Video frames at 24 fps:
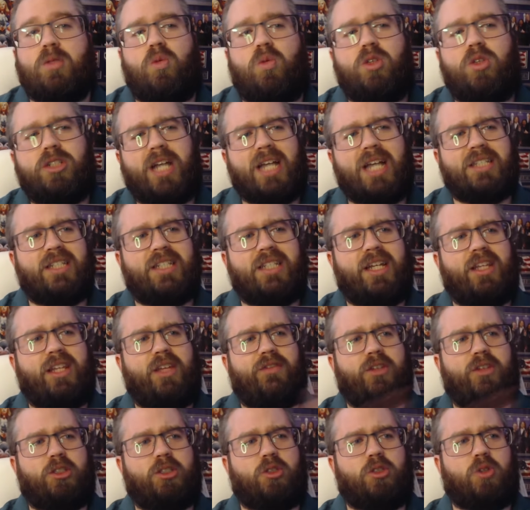What did you guys think of the
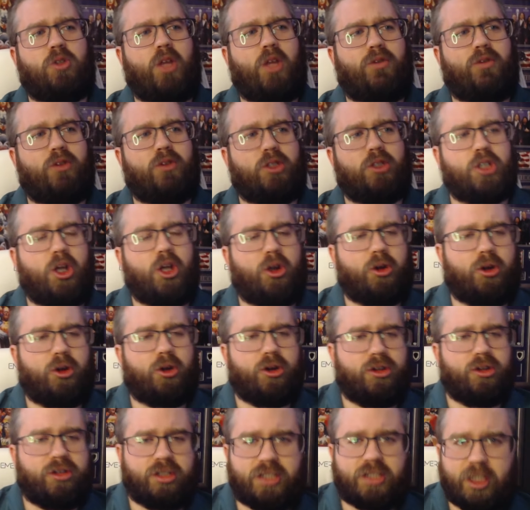official trailer for
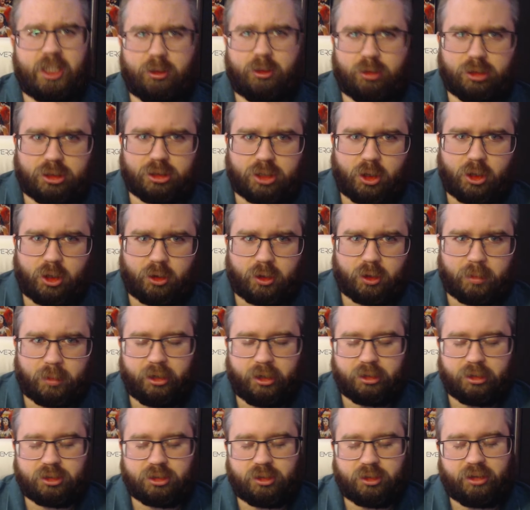Joker, the sequel to Joker? I'm
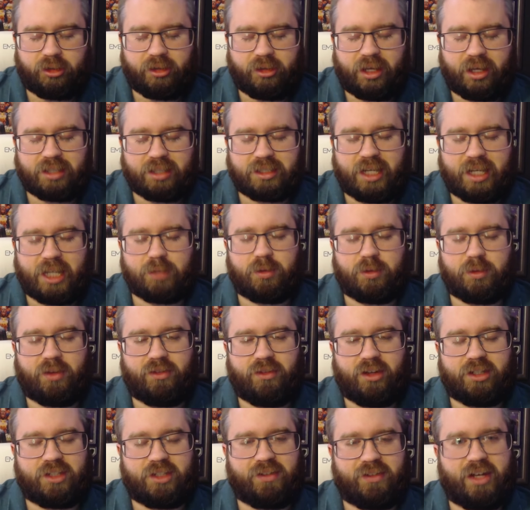curious to know your thoughts, guys. What other
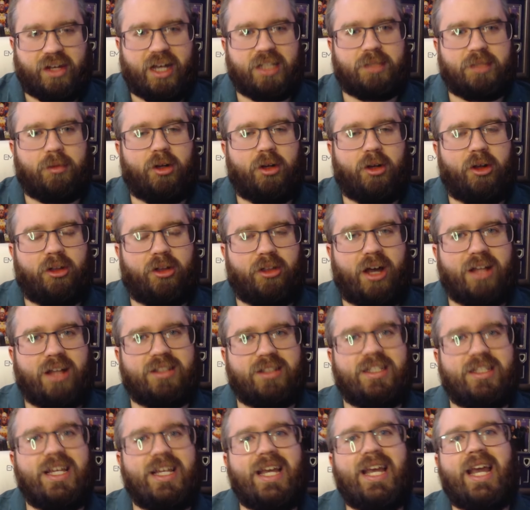thoughts you have, guys? Let me know your
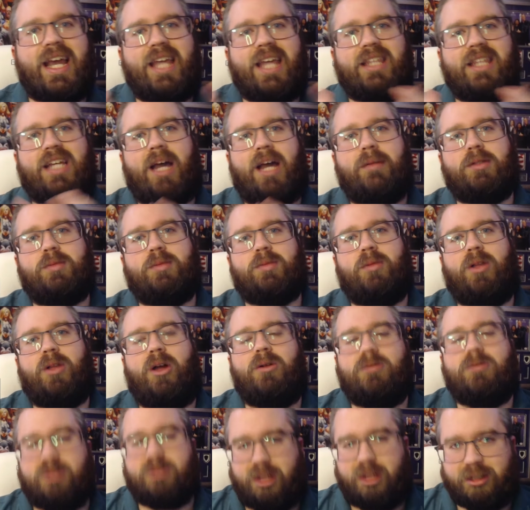thoughts in the comments
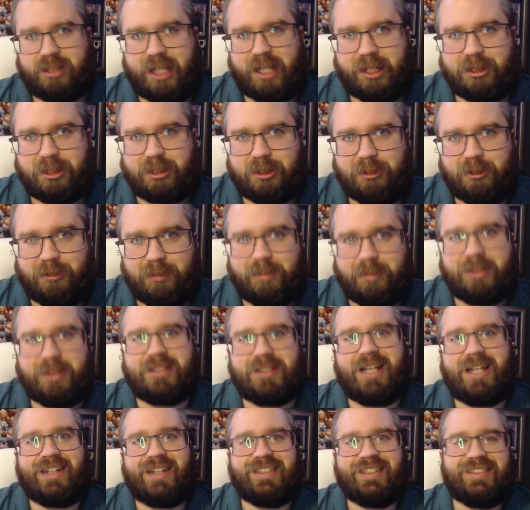below. Talk to you guys soon. Peace out.